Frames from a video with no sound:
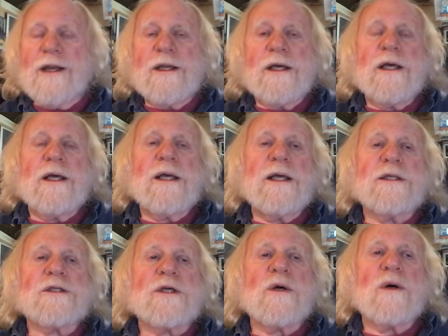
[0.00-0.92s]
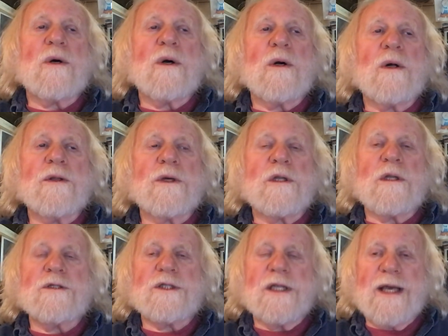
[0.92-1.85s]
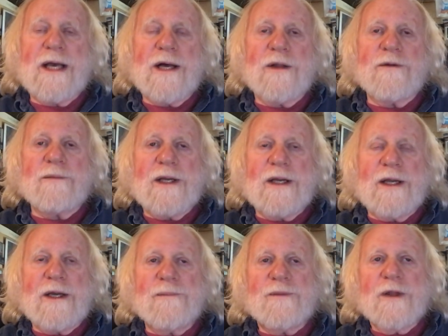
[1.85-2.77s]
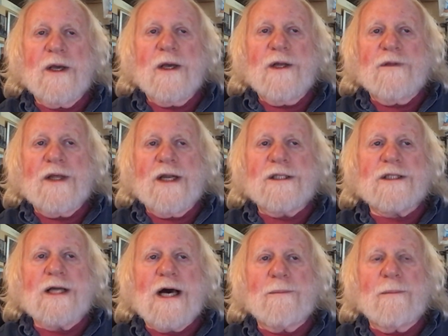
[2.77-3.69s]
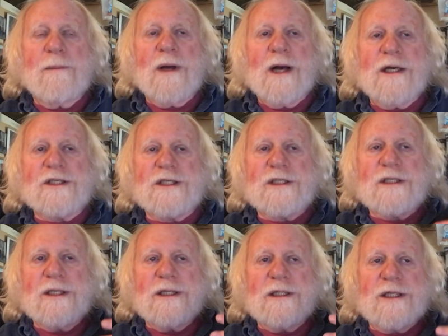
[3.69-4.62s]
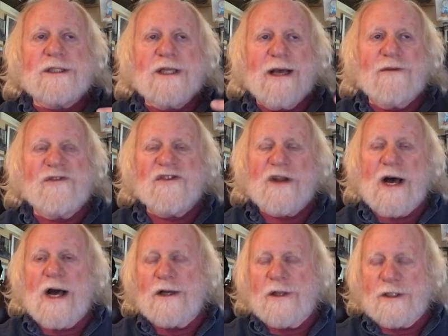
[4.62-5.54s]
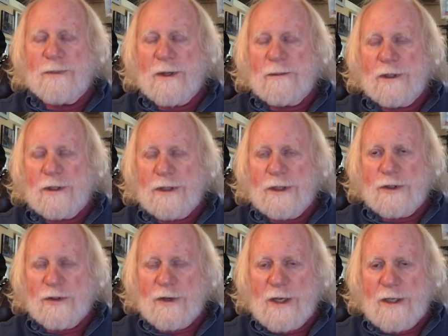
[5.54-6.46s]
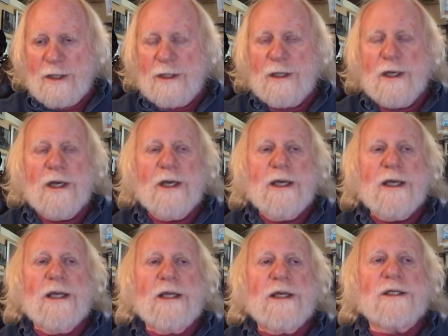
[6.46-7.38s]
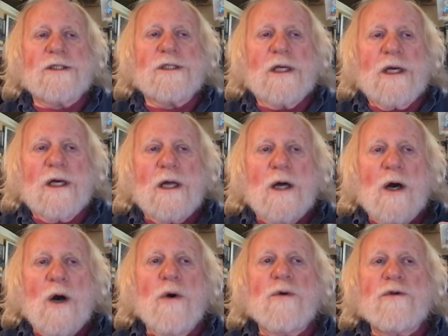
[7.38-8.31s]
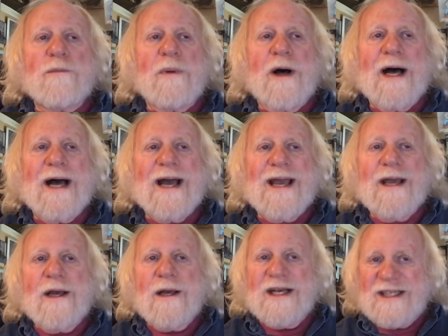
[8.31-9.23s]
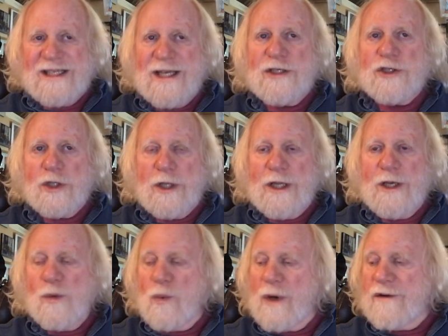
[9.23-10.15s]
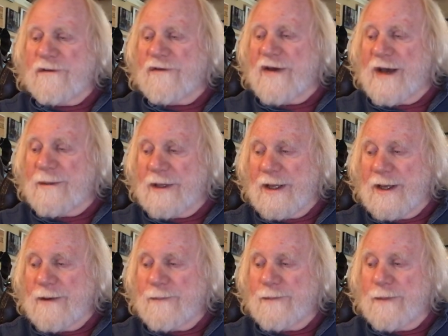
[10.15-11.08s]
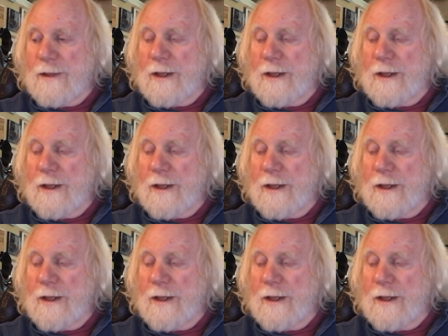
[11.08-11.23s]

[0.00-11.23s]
and it's called closely held, meaning that it doesn't have stock that's publicly traded. It is owned by essentially one family,